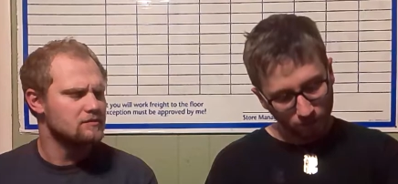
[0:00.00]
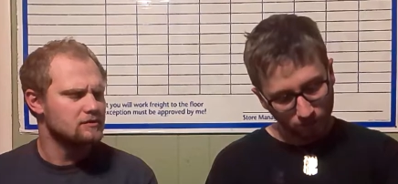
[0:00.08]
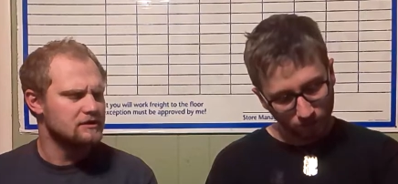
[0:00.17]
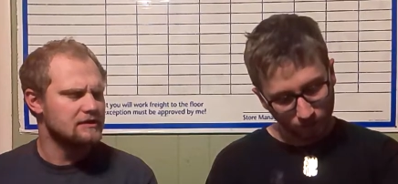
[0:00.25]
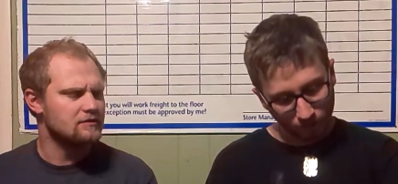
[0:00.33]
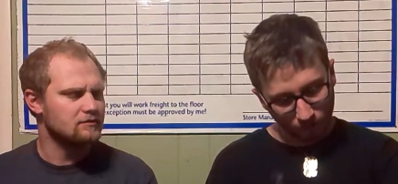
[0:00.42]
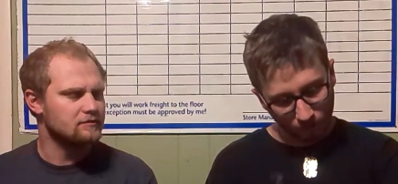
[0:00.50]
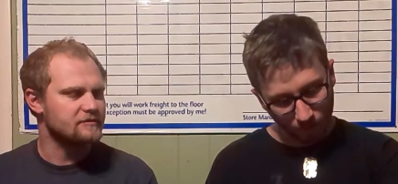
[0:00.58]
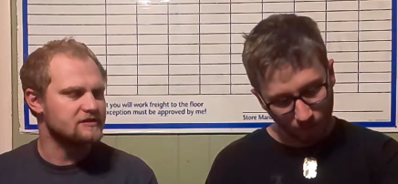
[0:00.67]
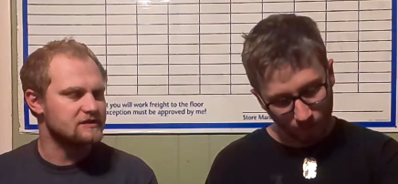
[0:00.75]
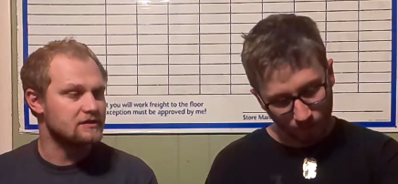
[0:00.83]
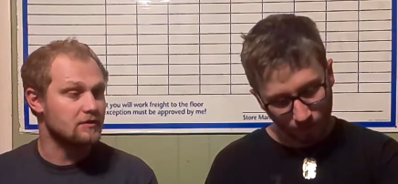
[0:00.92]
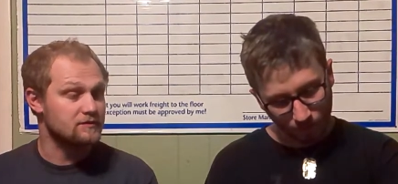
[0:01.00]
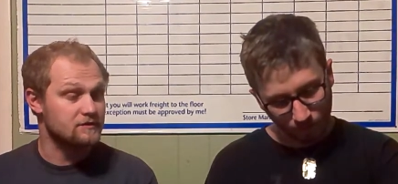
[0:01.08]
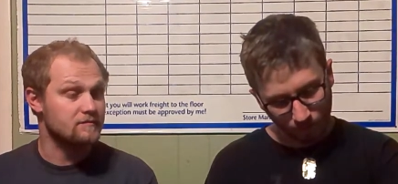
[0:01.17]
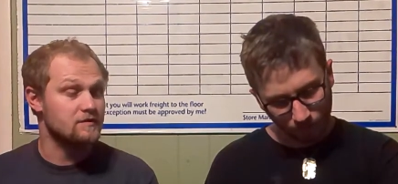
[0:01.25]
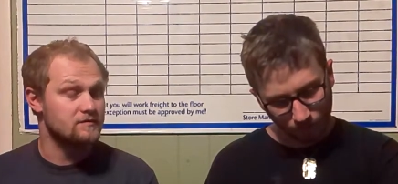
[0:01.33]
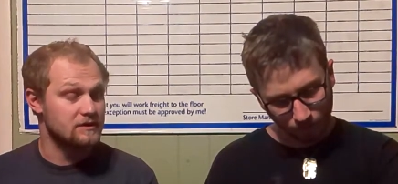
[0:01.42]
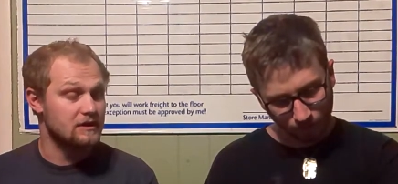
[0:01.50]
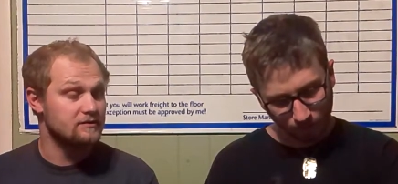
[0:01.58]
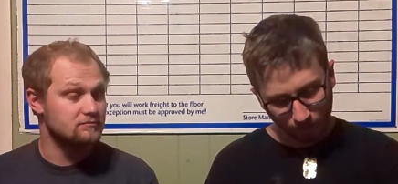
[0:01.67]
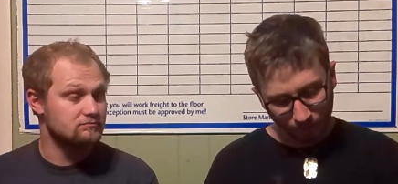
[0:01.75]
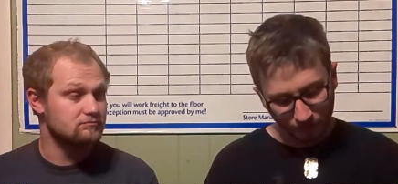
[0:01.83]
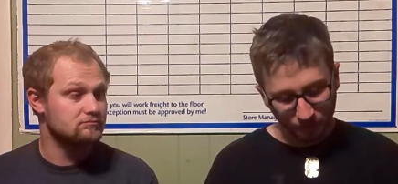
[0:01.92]
Speaker 1: killed, but did it also mutate?
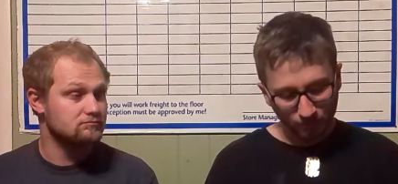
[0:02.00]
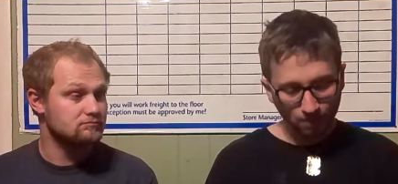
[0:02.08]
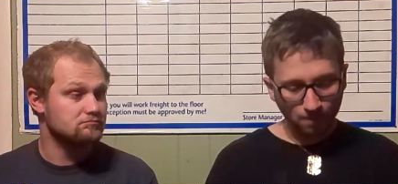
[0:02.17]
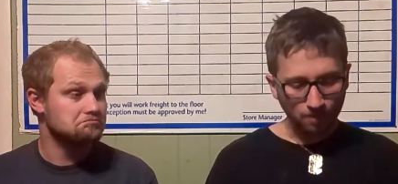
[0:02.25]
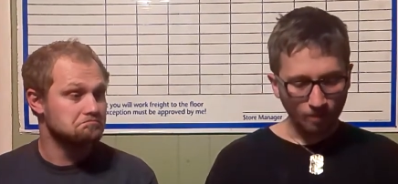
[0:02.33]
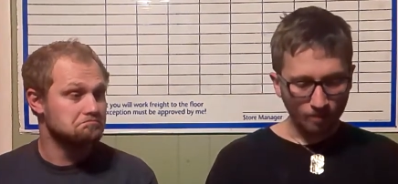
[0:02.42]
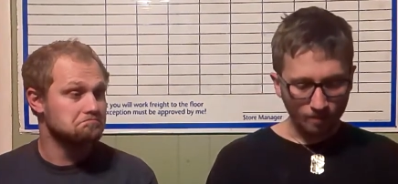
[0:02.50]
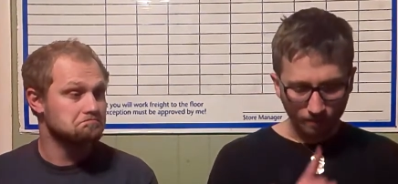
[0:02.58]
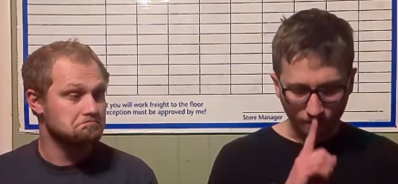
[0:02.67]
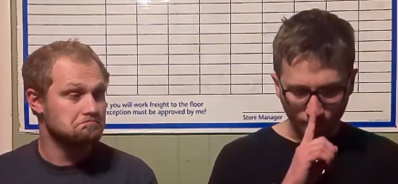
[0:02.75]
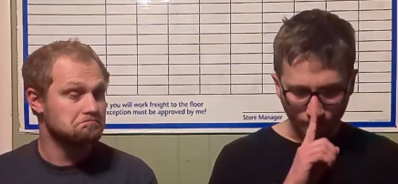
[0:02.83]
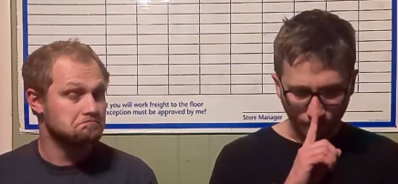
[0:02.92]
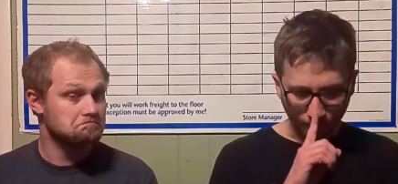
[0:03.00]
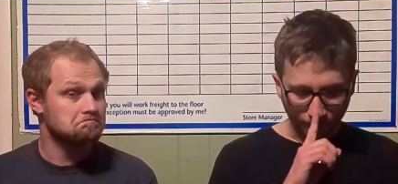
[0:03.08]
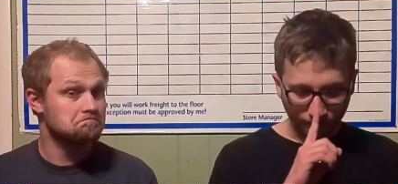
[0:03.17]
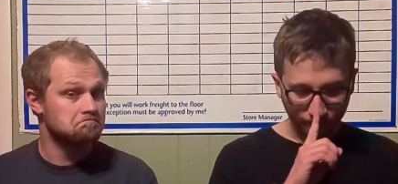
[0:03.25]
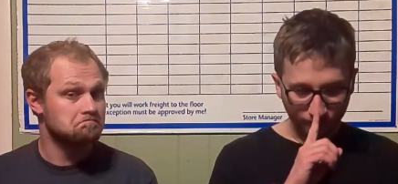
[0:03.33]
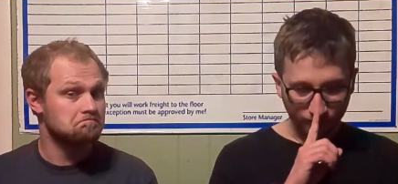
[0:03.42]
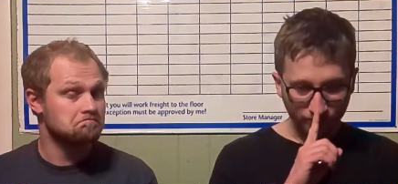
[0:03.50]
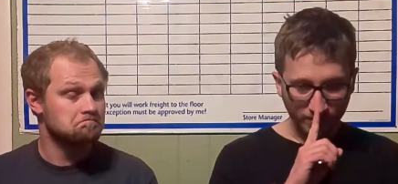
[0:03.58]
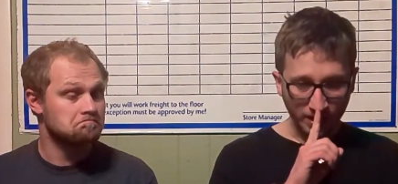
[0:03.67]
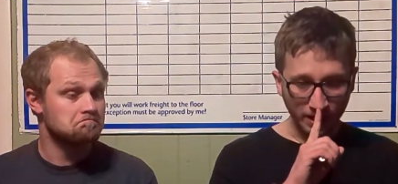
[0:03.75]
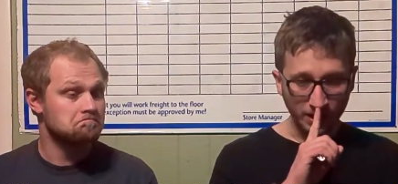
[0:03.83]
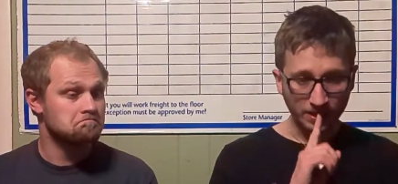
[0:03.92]
Speaker 2: Mm.
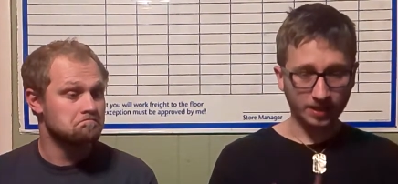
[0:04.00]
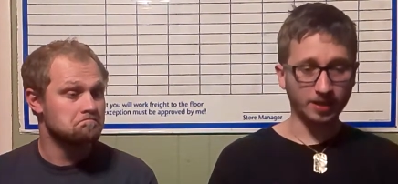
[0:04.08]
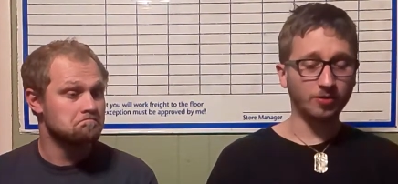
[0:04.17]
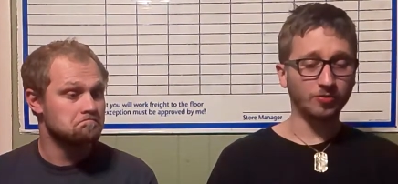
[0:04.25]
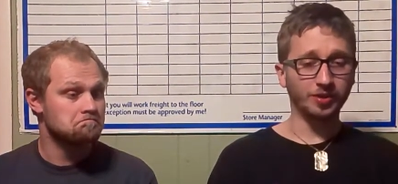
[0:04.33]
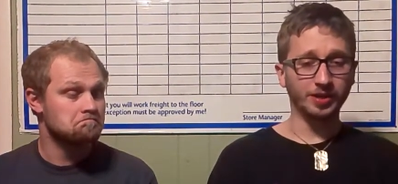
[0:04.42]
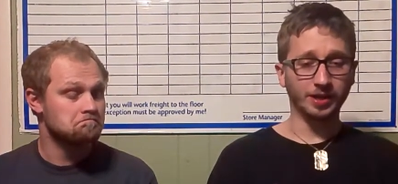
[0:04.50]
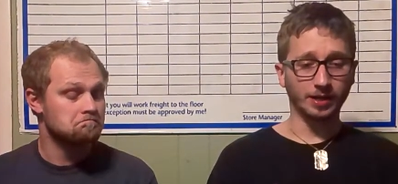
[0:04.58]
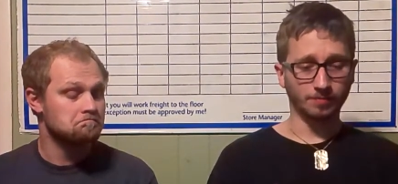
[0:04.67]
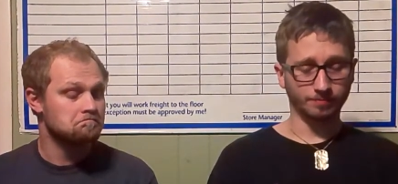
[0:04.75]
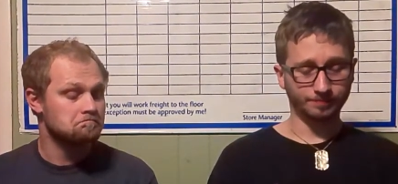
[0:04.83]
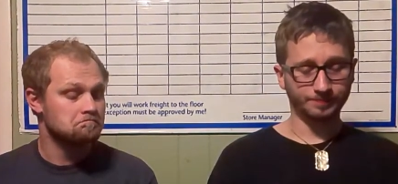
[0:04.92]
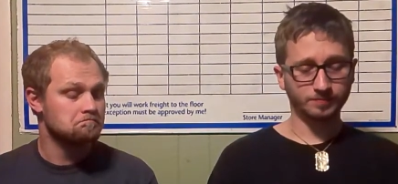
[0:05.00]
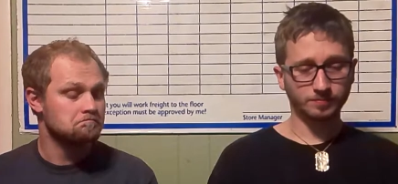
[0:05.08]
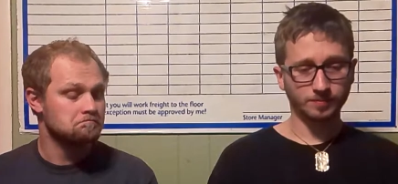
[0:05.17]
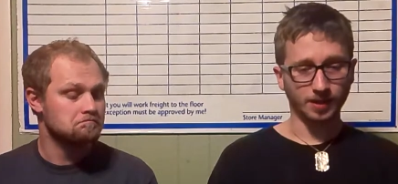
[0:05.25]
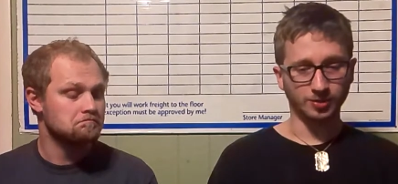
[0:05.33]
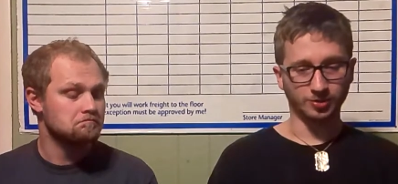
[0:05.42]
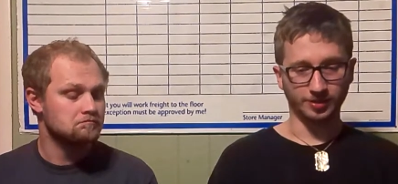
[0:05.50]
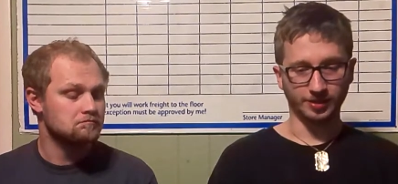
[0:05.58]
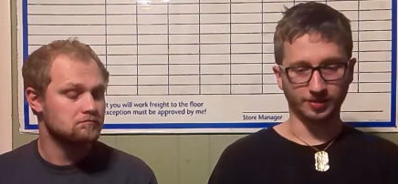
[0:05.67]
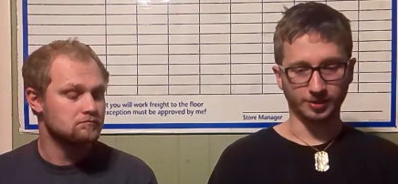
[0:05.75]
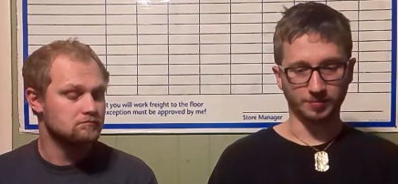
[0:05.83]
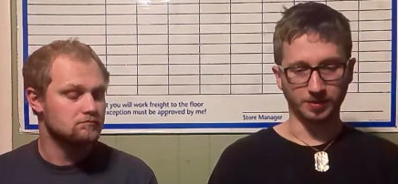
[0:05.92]
It killed the um,
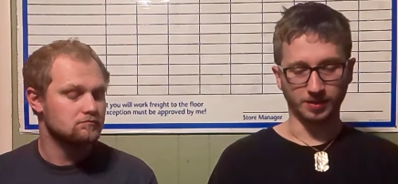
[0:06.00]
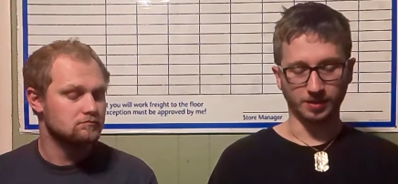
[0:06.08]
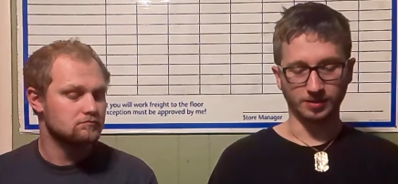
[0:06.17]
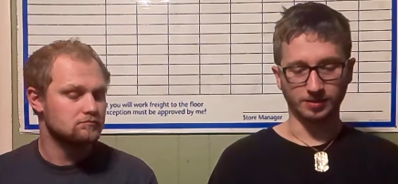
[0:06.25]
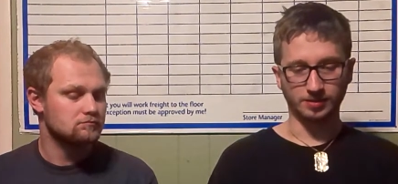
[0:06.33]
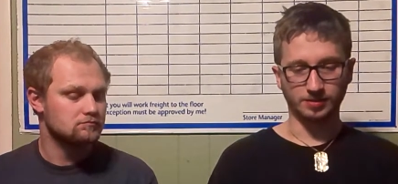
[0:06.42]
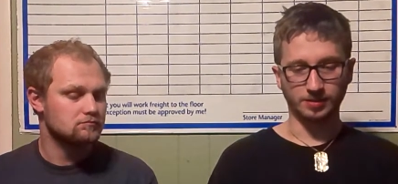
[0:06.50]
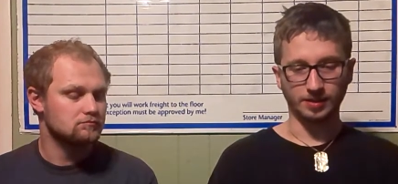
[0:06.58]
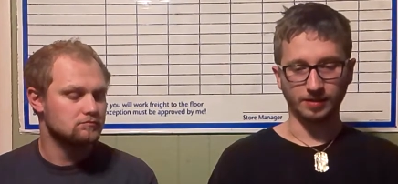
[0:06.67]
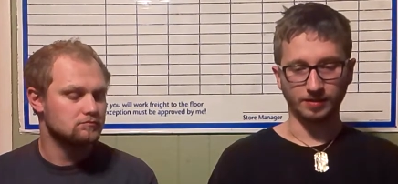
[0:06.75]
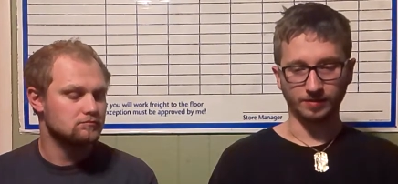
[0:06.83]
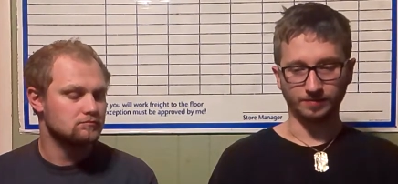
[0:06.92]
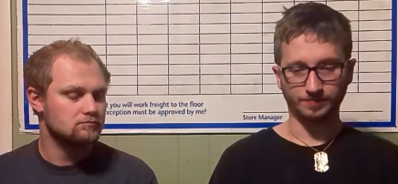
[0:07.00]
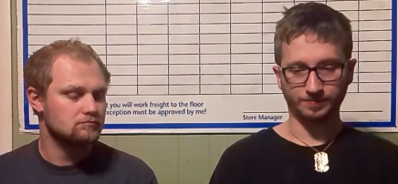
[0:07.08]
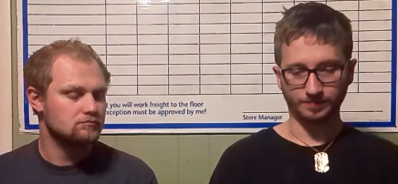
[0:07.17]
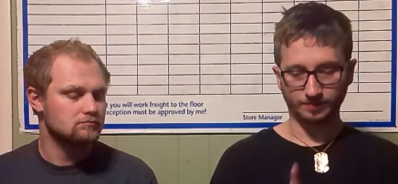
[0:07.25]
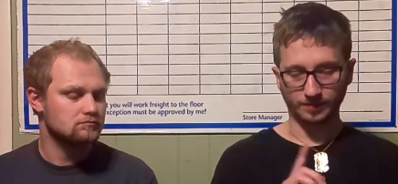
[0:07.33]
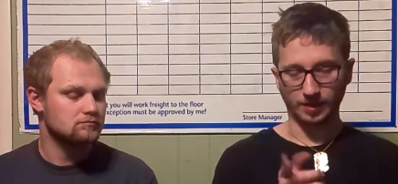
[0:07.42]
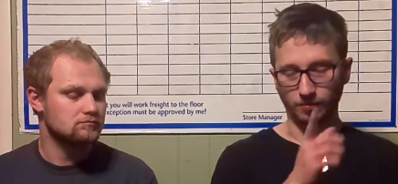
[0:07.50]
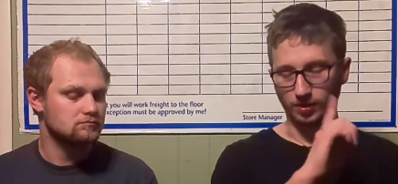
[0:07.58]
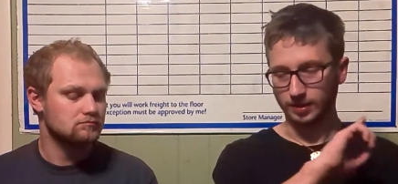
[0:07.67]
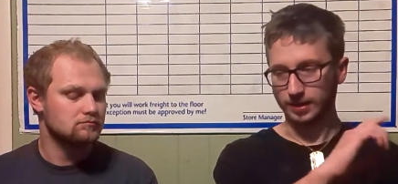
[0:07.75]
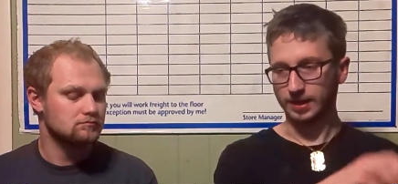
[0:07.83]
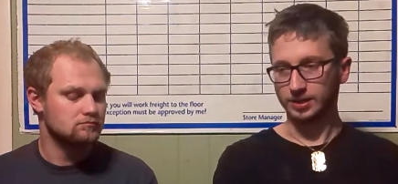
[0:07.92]
engineers, because it that one
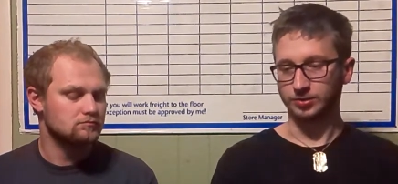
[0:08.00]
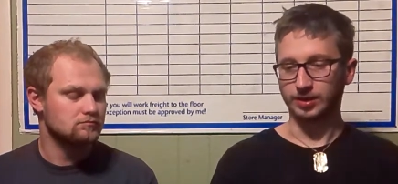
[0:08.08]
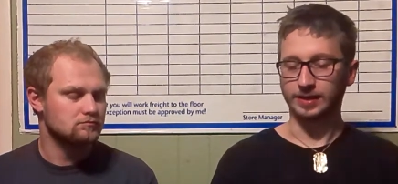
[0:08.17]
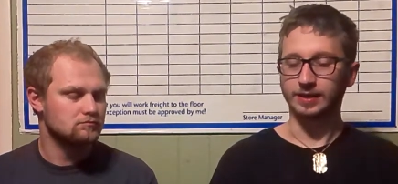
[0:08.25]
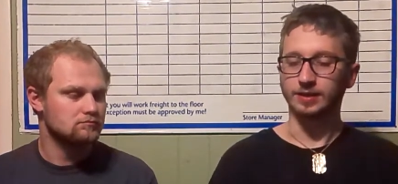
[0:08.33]
guy drank it in the